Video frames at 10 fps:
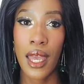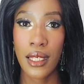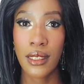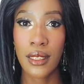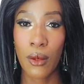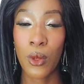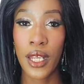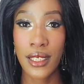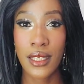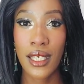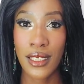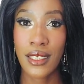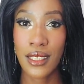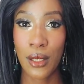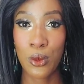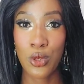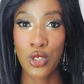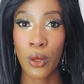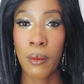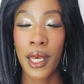And when I say it did a good
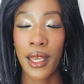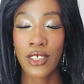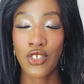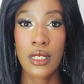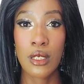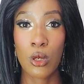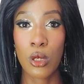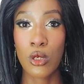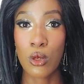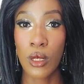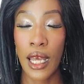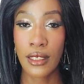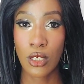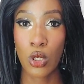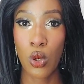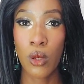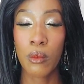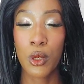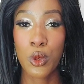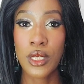job, it is going to last long
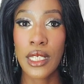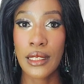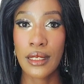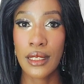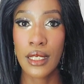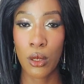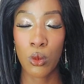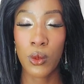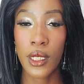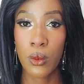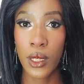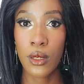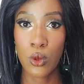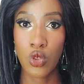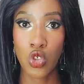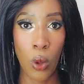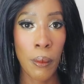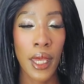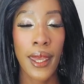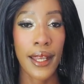because it did a really, really good
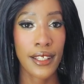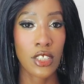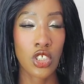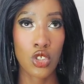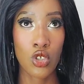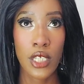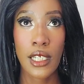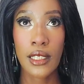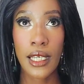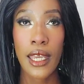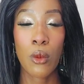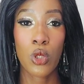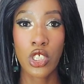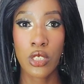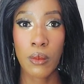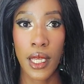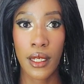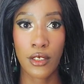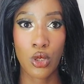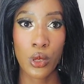job. It straightened, like I washed my
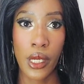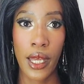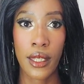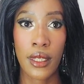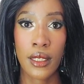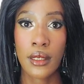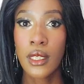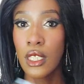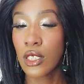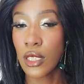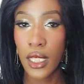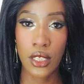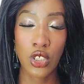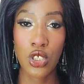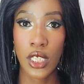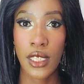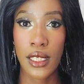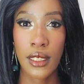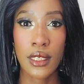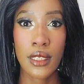natural hair, then like
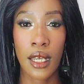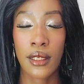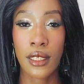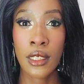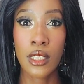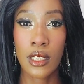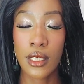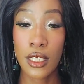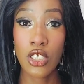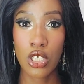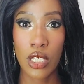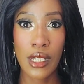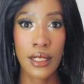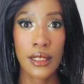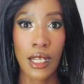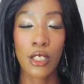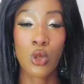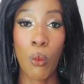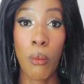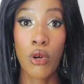straightened it, and it didn't straighten it like
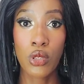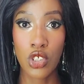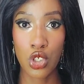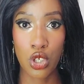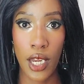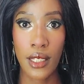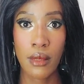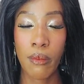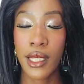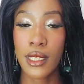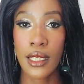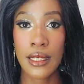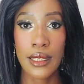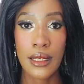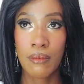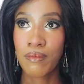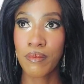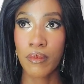to bone straight, but it